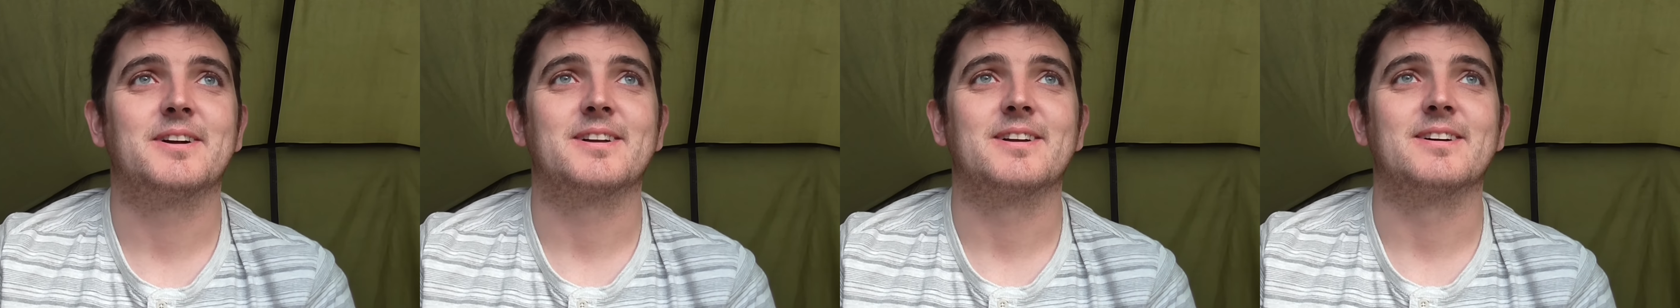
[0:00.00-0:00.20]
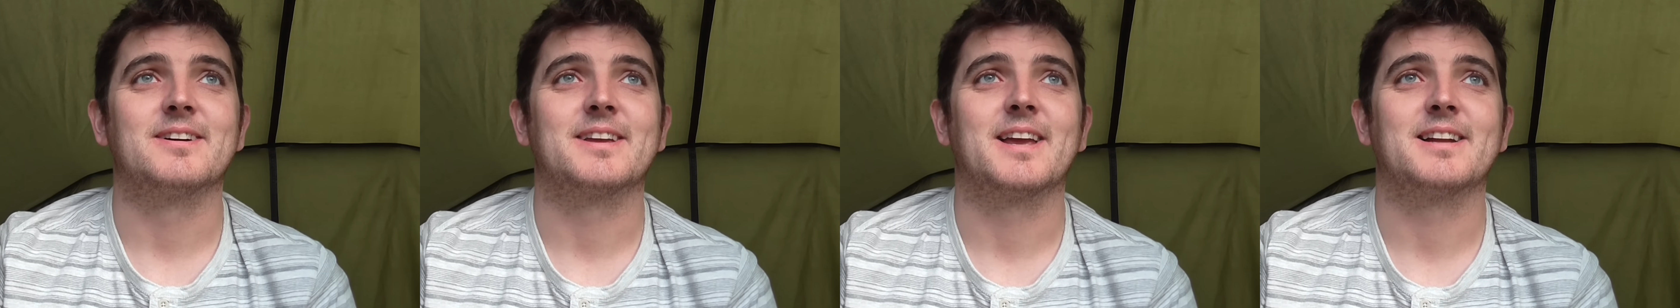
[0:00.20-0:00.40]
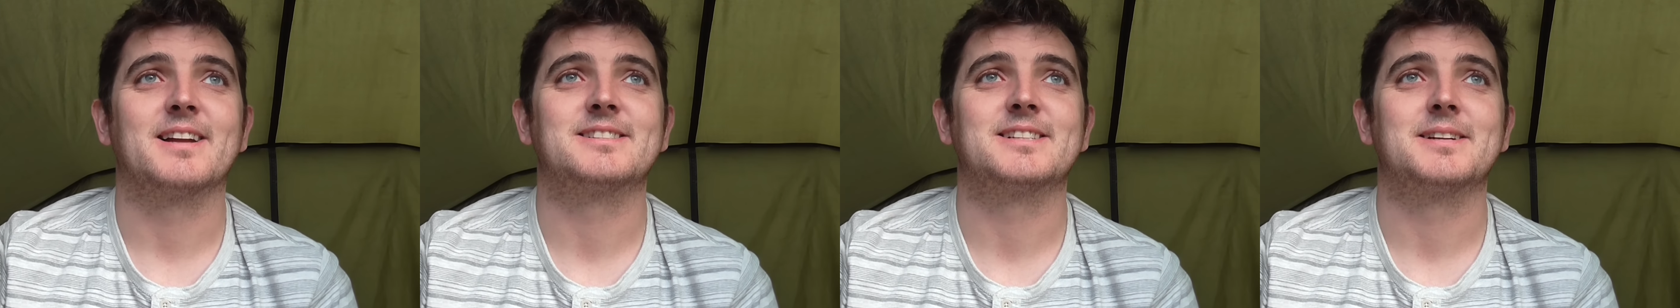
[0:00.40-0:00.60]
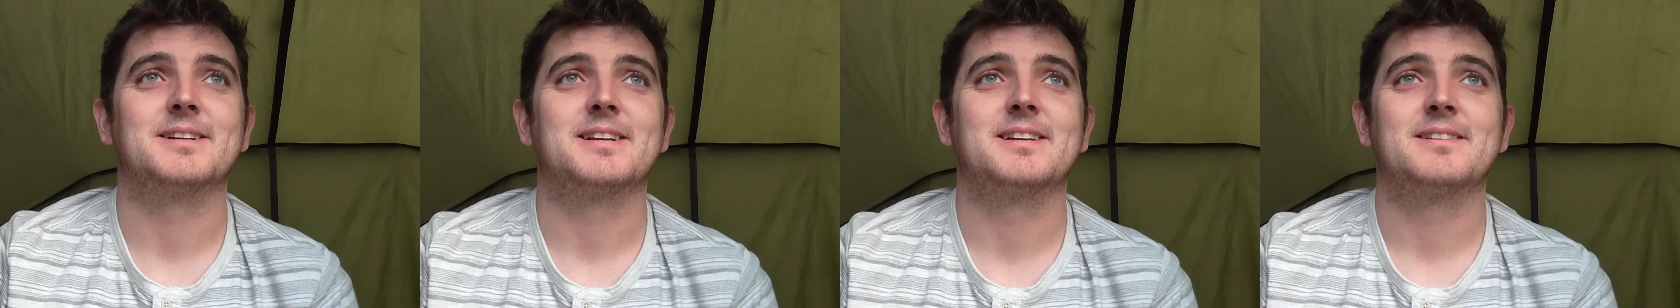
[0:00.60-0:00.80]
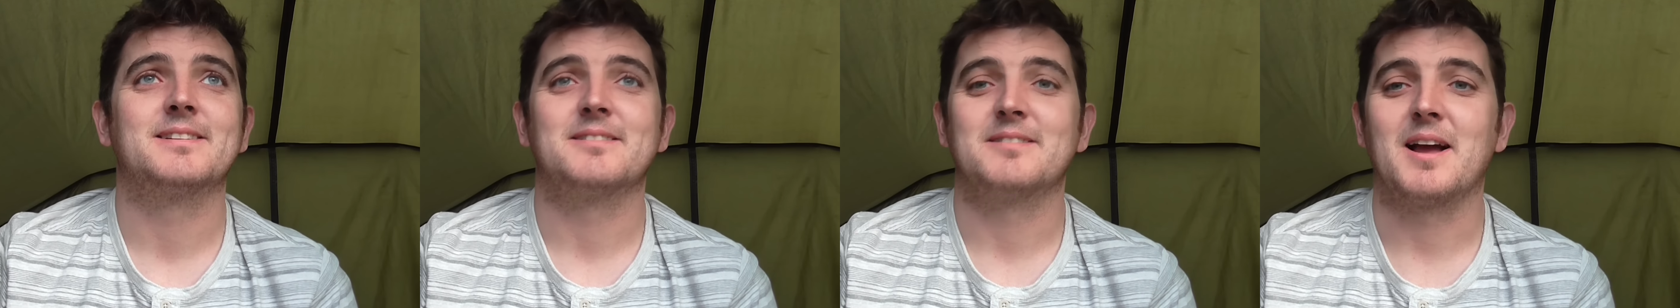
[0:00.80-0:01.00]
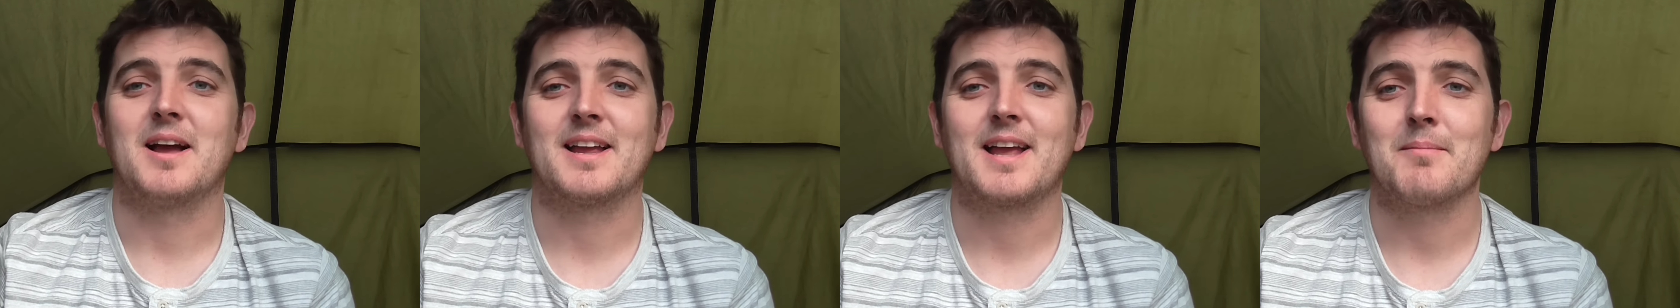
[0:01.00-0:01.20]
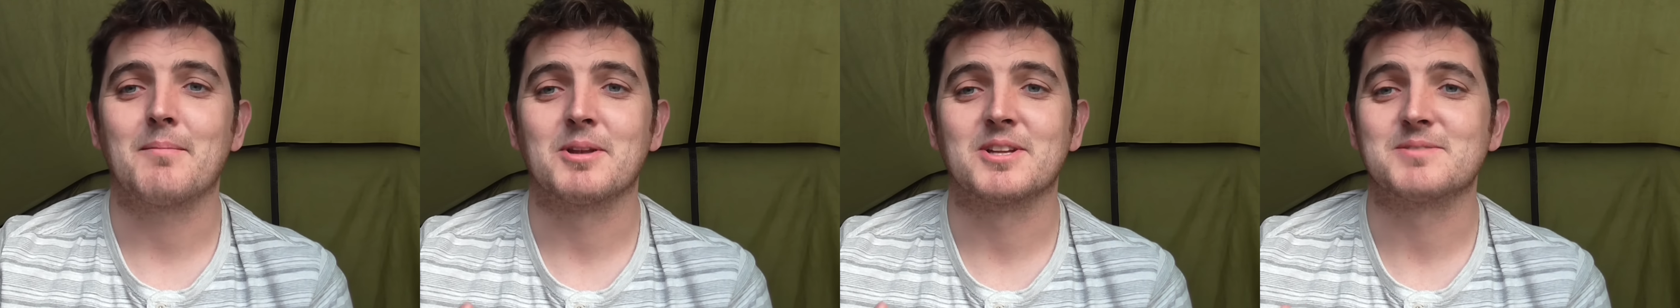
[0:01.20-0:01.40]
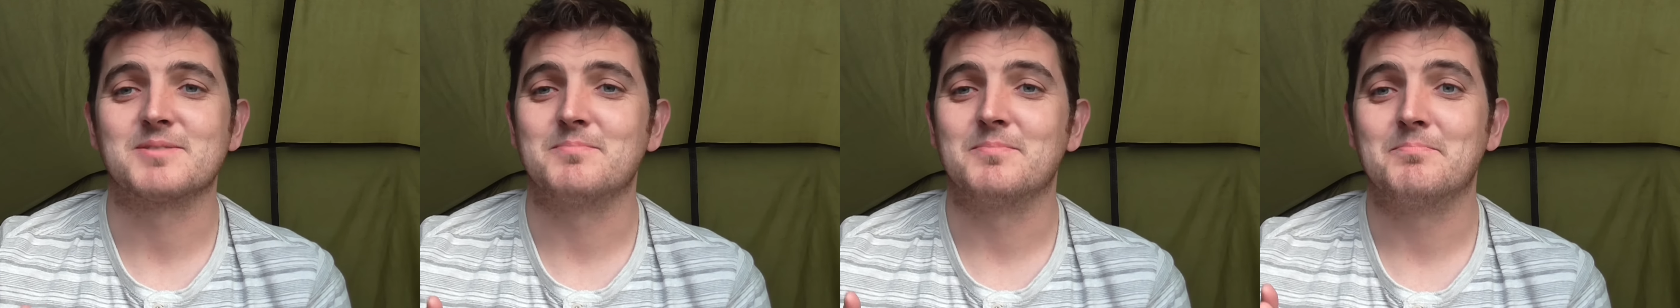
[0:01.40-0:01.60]
can't catch a
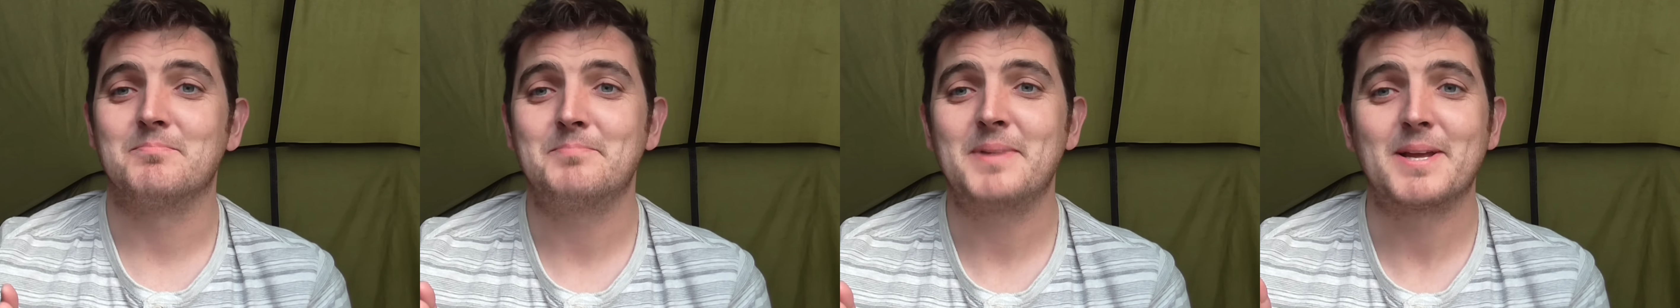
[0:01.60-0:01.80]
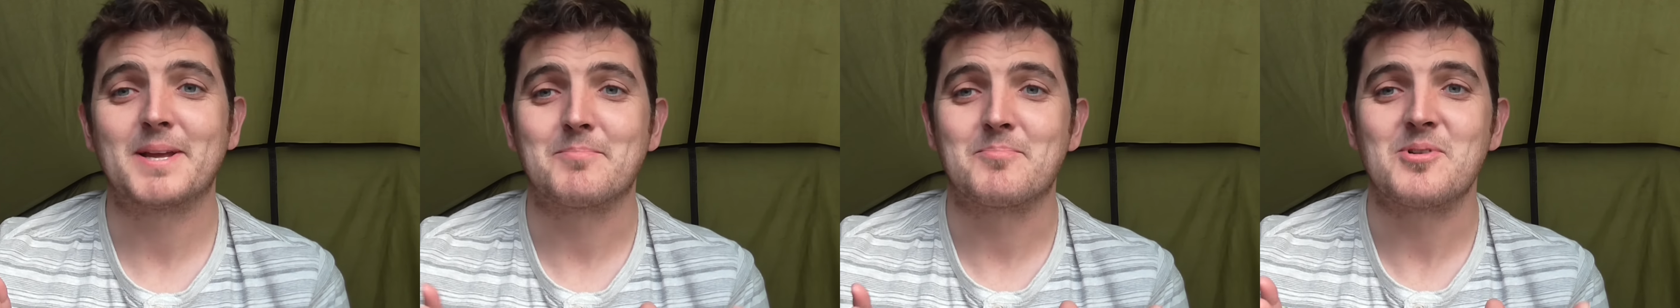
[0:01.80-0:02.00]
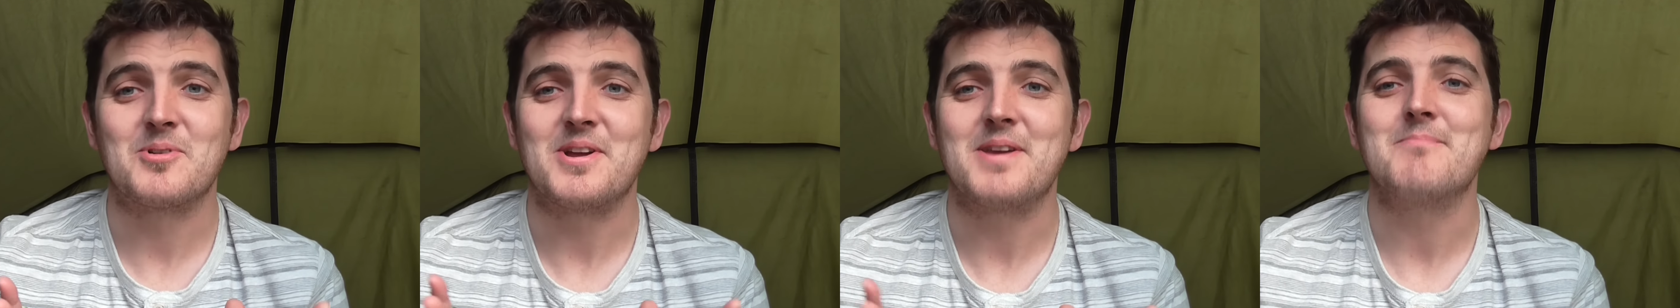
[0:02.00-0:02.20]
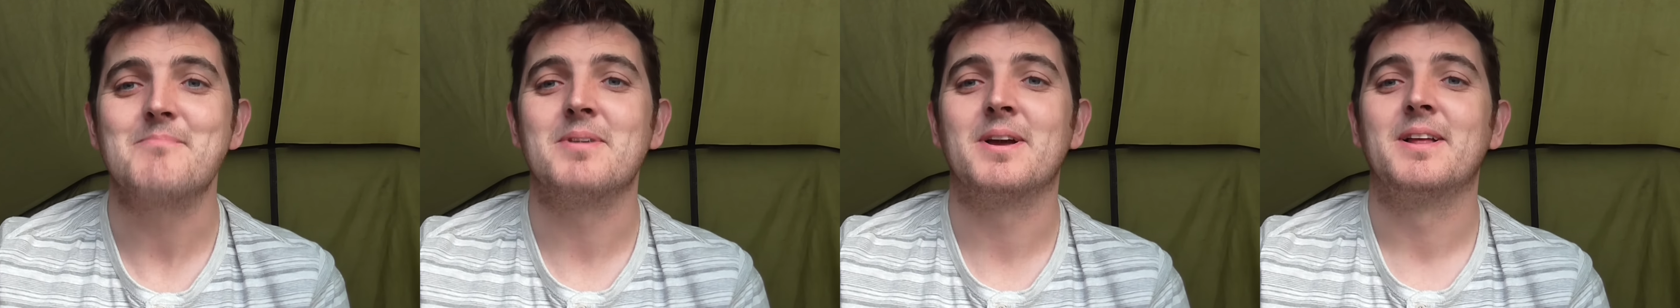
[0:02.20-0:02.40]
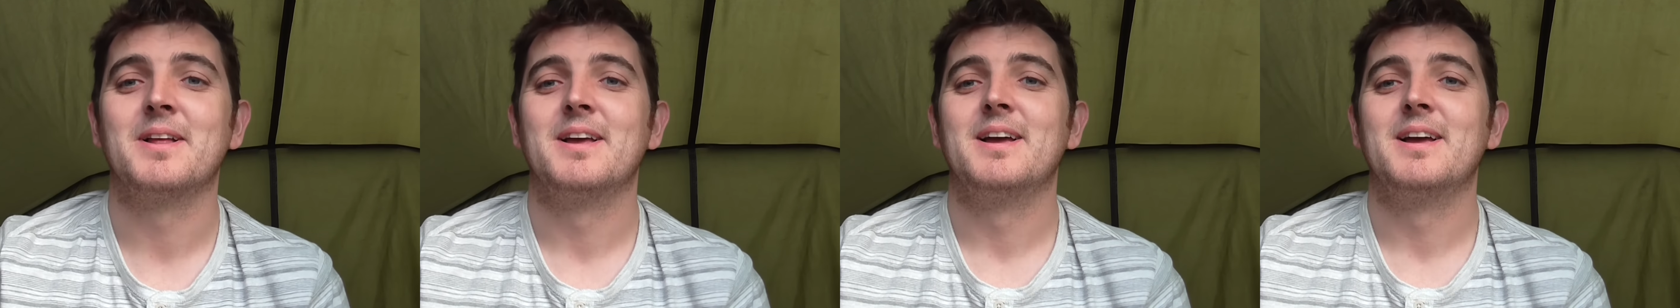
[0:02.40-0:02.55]
couple of big bream